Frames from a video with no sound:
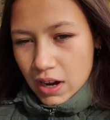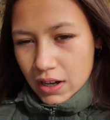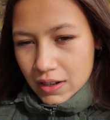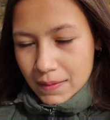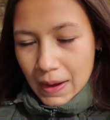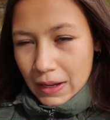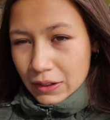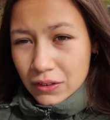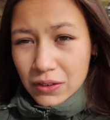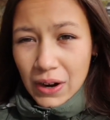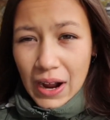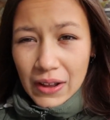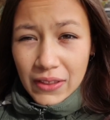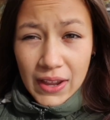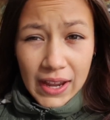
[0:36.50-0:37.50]
I don't know
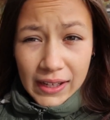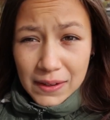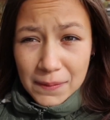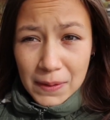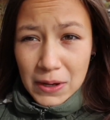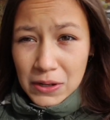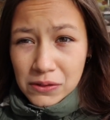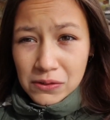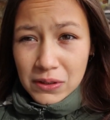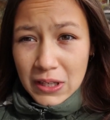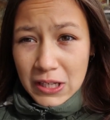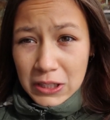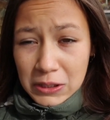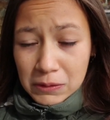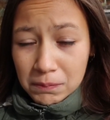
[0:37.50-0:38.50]
how the heck I'm gonna do
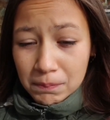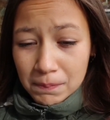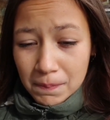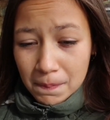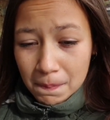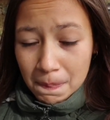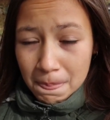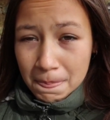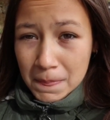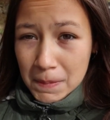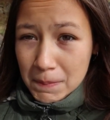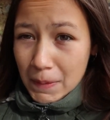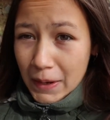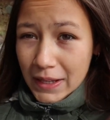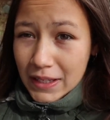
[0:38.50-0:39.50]
this,
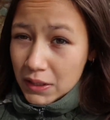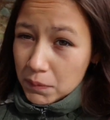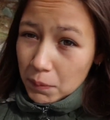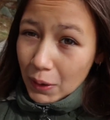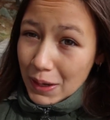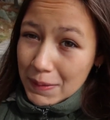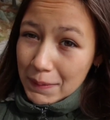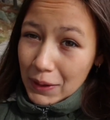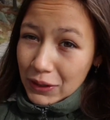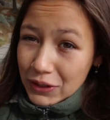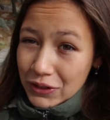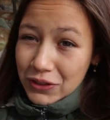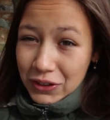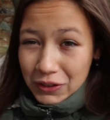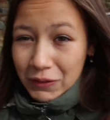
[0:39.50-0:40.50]
but it's pretty
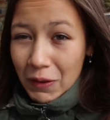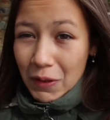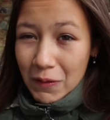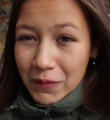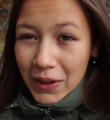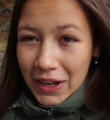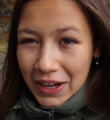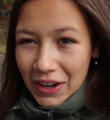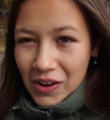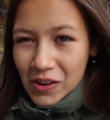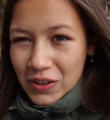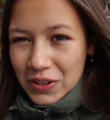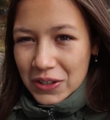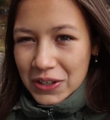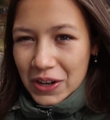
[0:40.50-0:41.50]
much just for the
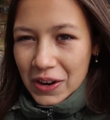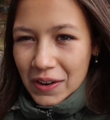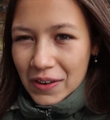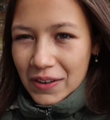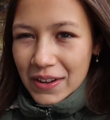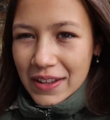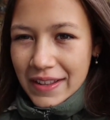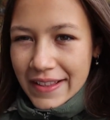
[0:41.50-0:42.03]
video. So